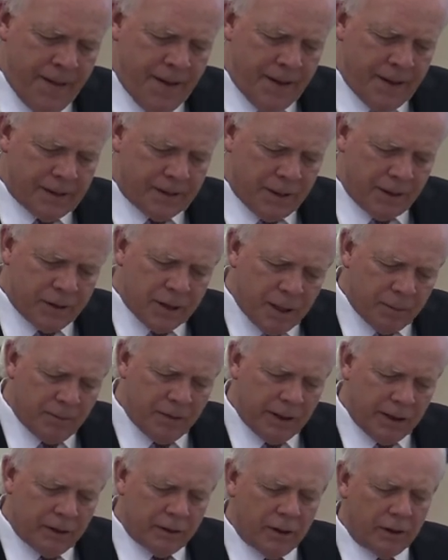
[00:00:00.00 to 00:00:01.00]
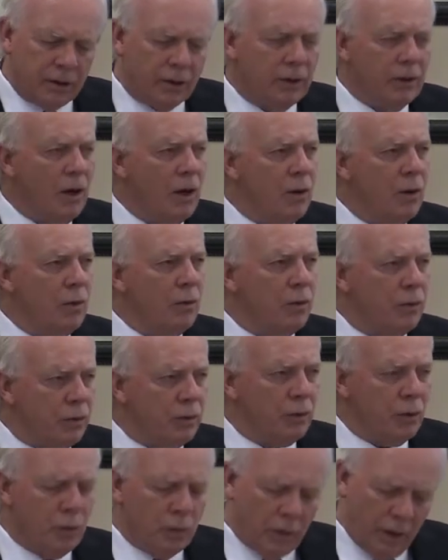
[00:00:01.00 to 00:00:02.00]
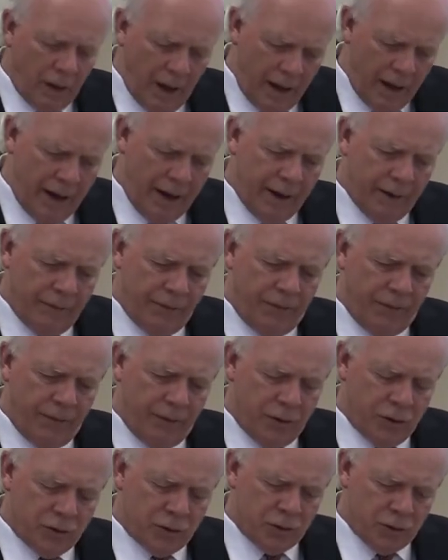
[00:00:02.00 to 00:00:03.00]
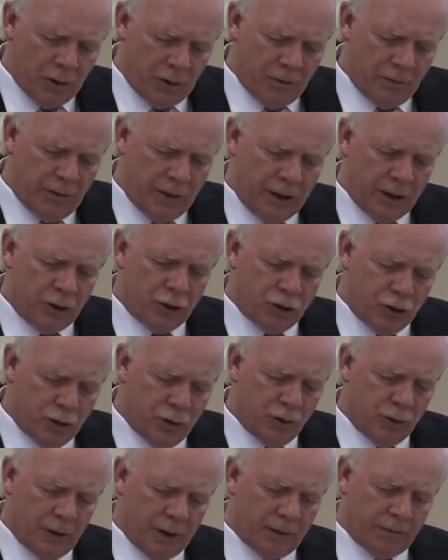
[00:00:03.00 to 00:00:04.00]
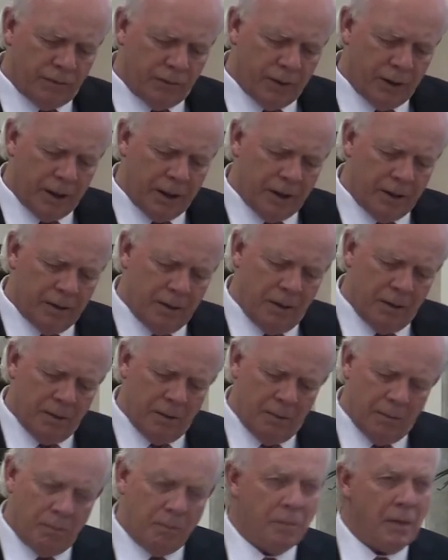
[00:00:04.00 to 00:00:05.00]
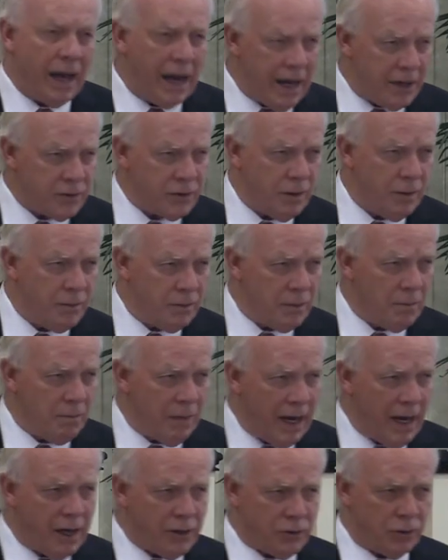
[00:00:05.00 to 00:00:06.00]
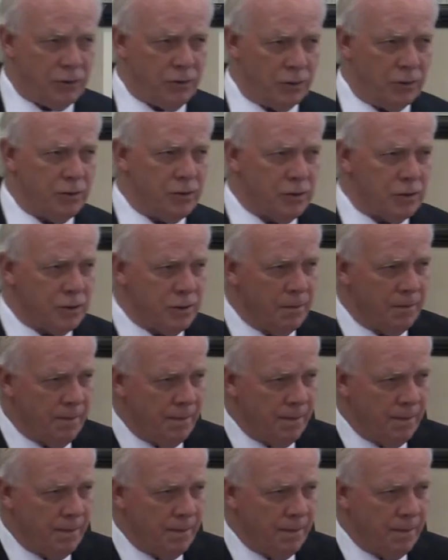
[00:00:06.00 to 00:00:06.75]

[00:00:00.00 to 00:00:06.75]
is attempting to go through life serving two different mas- masters,